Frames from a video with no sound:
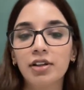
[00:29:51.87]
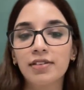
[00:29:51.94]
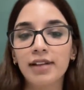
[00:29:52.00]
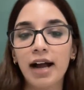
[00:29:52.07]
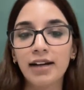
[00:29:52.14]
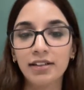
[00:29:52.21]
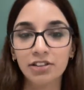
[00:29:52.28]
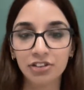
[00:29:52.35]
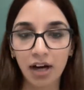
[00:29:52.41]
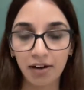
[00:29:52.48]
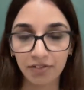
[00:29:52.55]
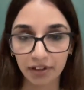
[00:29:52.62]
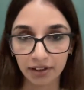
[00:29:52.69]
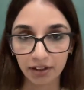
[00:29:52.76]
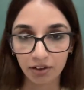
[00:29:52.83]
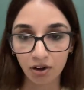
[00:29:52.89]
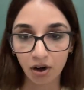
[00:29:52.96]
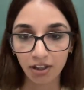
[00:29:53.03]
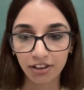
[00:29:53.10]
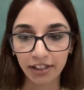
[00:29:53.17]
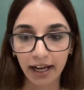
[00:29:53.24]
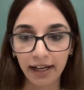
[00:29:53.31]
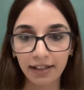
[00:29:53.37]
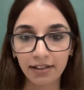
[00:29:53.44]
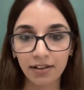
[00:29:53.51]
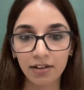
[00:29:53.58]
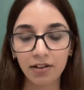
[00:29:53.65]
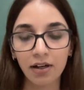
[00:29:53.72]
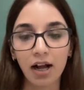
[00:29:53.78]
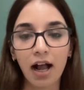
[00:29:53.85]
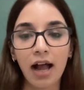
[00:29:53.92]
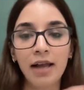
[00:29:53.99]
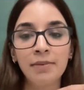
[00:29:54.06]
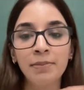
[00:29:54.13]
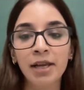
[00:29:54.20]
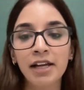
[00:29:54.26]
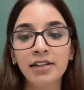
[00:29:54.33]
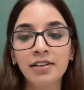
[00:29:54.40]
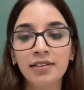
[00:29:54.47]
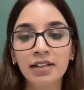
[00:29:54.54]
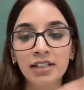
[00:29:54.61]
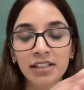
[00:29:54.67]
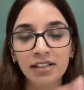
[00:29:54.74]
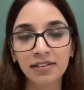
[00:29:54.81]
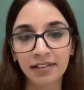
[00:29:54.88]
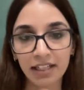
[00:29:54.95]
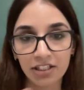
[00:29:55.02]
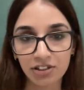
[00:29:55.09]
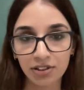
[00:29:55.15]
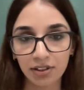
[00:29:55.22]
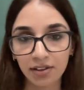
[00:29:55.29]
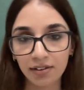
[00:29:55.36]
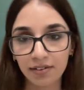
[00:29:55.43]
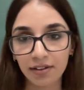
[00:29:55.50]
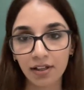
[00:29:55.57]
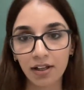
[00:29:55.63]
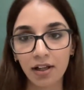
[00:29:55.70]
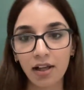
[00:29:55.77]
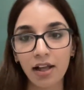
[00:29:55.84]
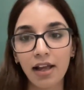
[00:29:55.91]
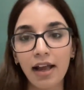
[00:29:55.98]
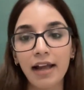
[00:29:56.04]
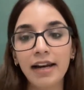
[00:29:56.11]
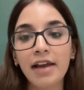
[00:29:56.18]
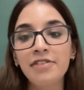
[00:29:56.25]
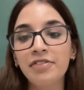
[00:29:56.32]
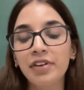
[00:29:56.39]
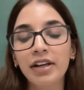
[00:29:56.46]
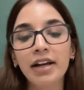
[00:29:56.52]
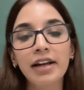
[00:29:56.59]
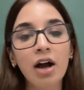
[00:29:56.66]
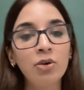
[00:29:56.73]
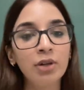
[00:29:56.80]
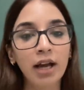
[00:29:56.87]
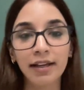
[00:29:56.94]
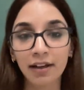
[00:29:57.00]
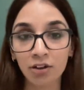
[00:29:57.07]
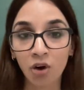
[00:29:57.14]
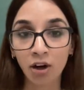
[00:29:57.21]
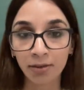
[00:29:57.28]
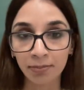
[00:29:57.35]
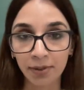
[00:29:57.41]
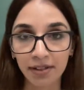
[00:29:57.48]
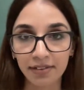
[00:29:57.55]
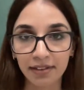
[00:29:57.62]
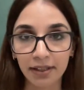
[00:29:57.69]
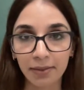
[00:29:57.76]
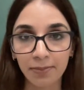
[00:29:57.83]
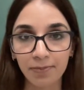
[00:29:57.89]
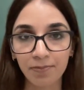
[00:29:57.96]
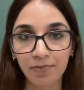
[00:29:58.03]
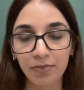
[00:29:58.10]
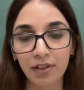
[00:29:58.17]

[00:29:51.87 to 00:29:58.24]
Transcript: started drafting the contract, I made certain sections and I figured out I cannot miss them.